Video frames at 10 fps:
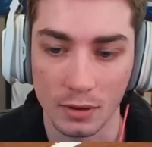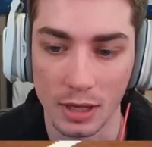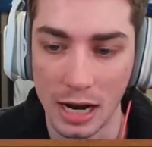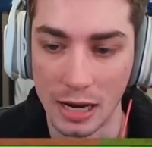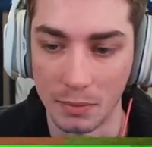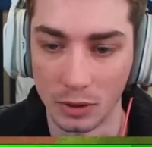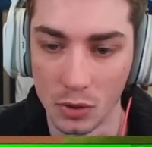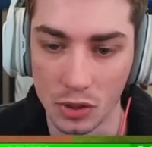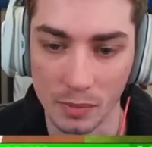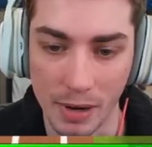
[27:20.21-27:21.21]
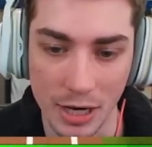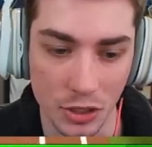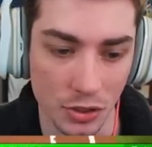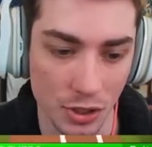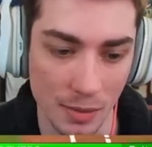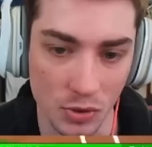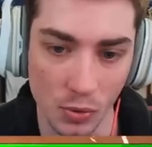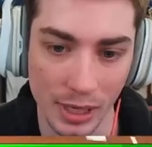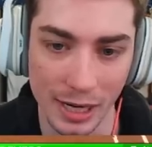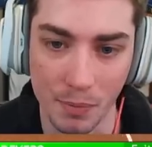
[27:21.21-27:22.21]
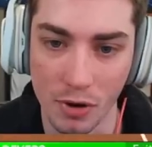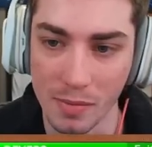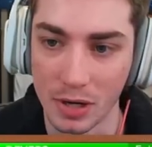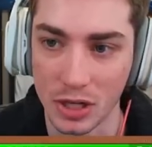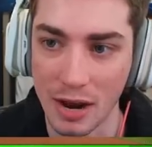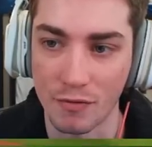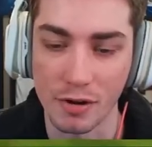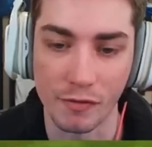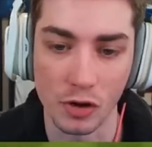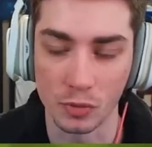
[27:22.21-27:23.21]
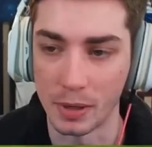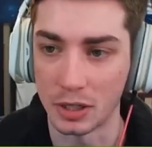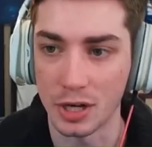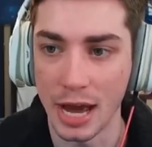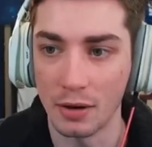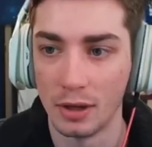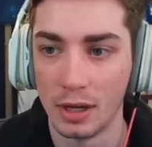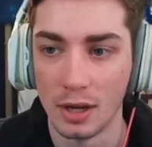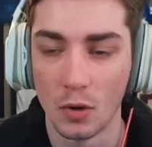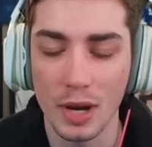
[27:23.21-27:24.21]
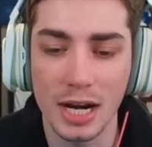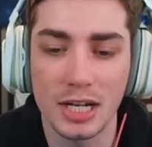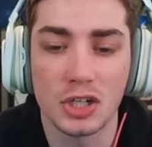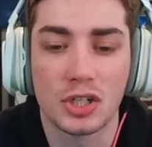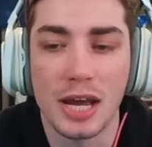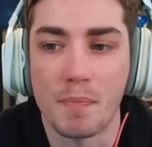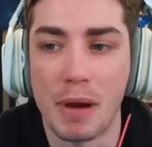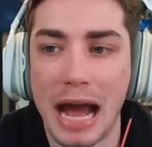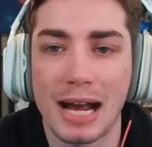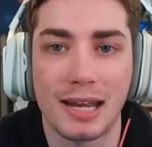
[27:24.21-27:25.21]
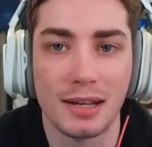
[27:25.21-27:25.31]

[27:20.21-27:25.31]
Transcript: And I am losing patience, and I'm swinging at pretty much every first pitch now. We got to just get back